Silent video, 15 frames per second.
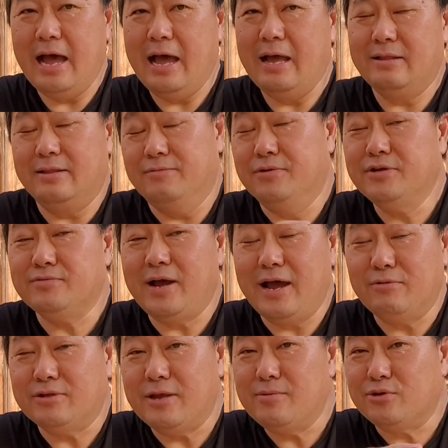the reason why I
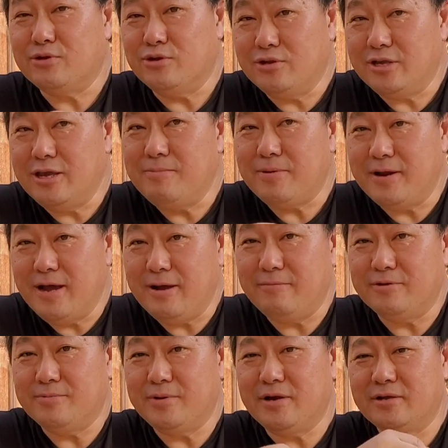was able to keep it up was
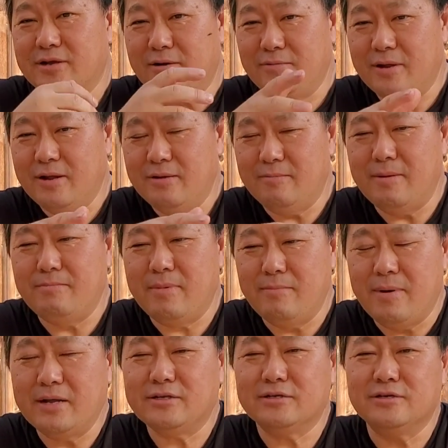because my
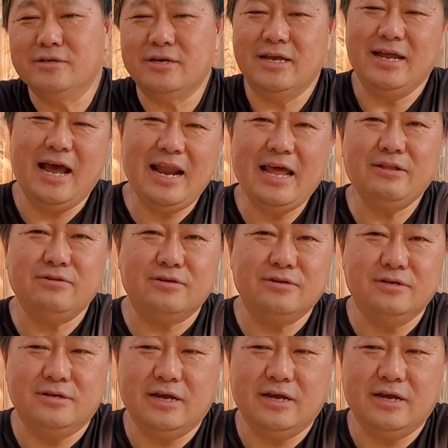mom to cook, and I like to cook.